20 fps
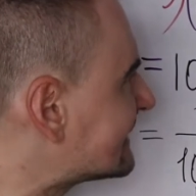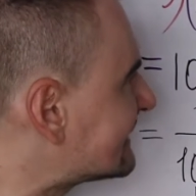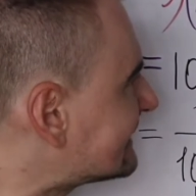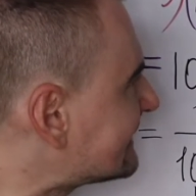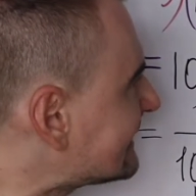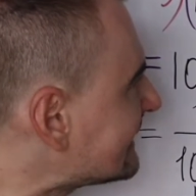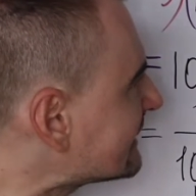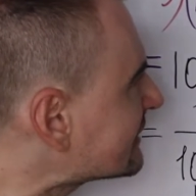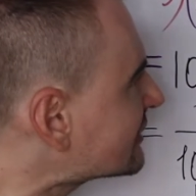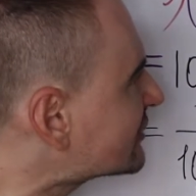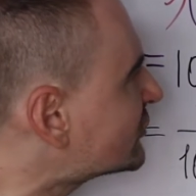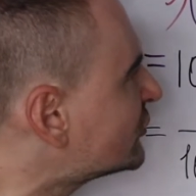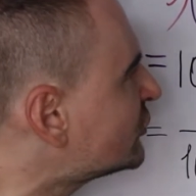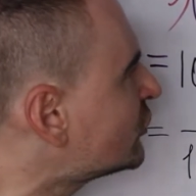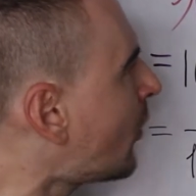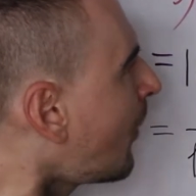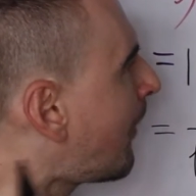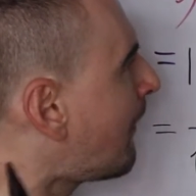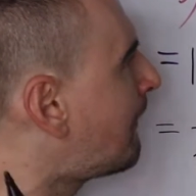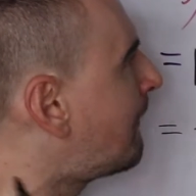since
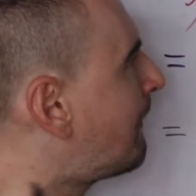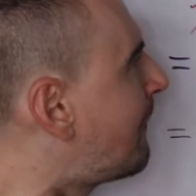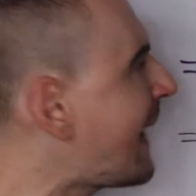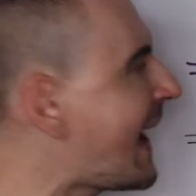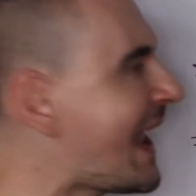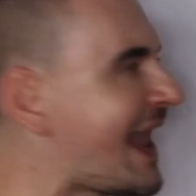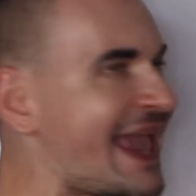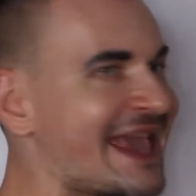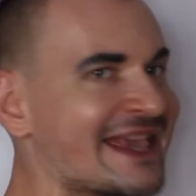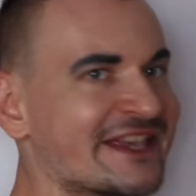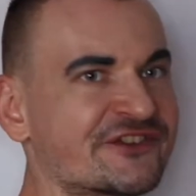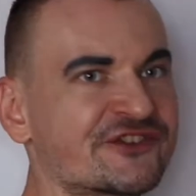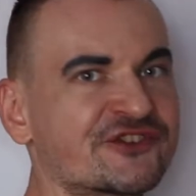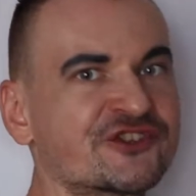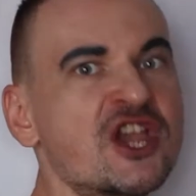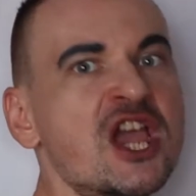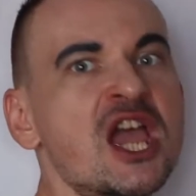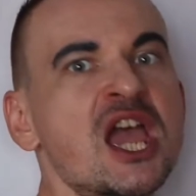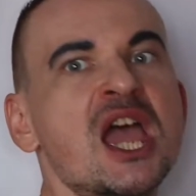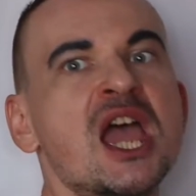your
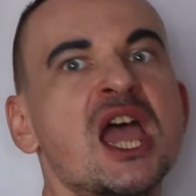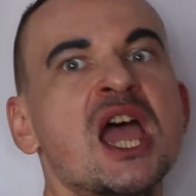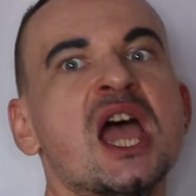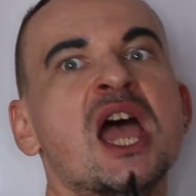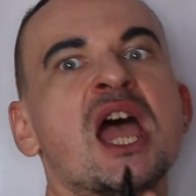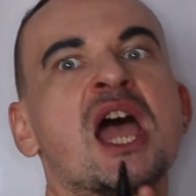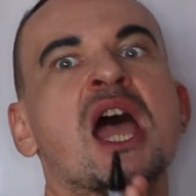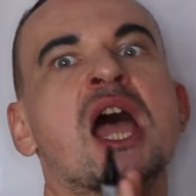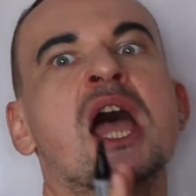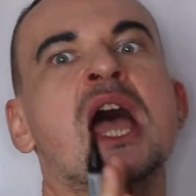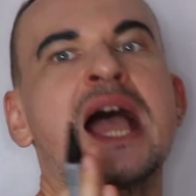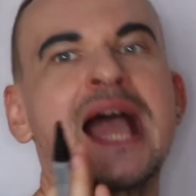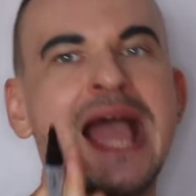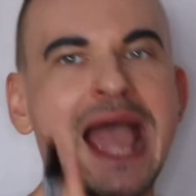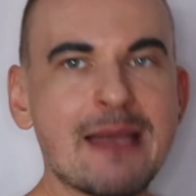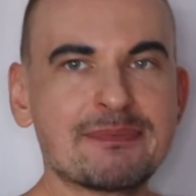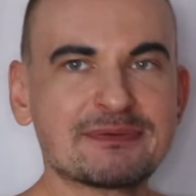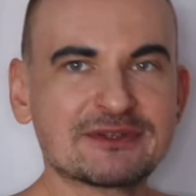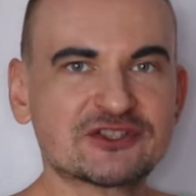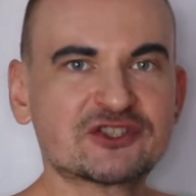base
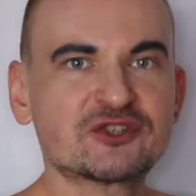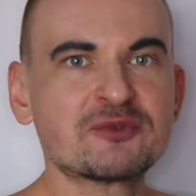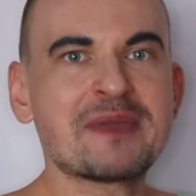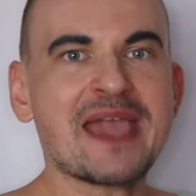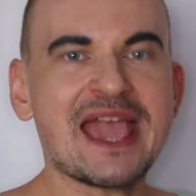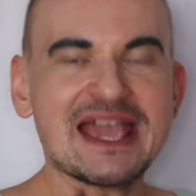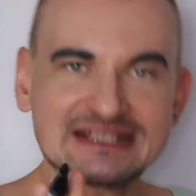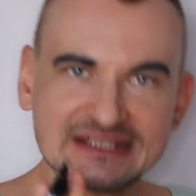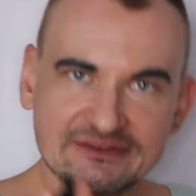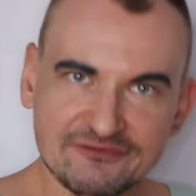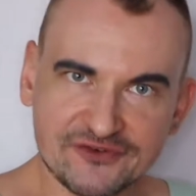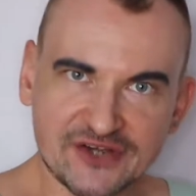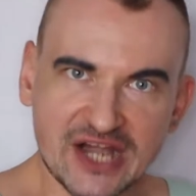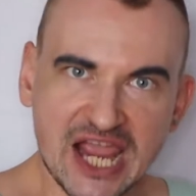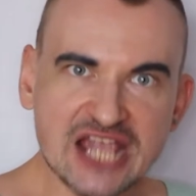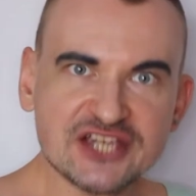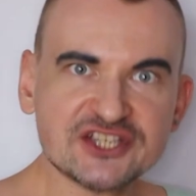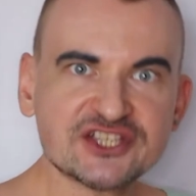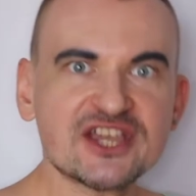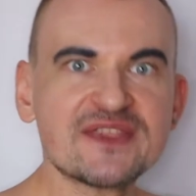happens to be as a
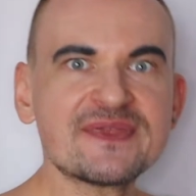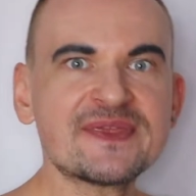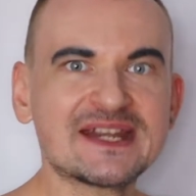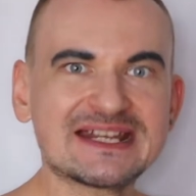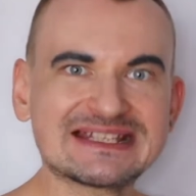fraction, the